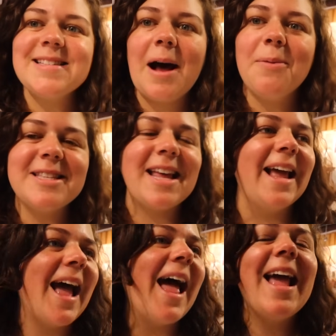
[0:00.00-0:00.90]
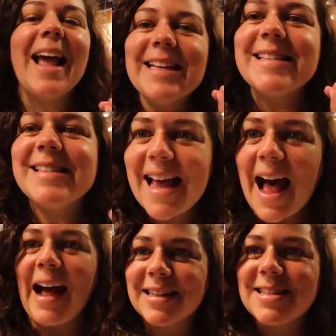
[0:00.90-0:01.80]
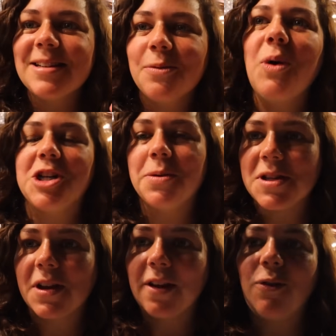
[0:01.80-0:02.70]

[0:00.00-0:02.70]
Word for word: that was like exact what she was looking